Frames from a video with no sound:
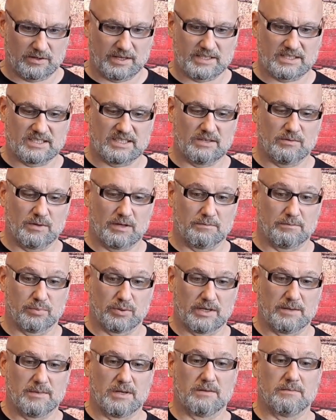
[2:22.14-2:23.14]
let's see what
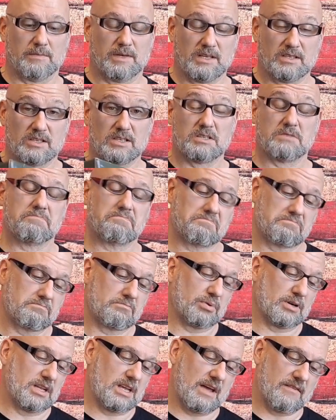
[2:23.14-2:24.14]
premium means. It's a
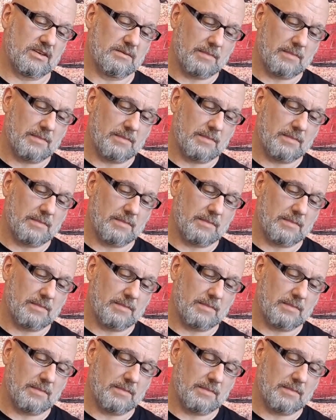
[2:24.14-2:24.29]
pretty heavy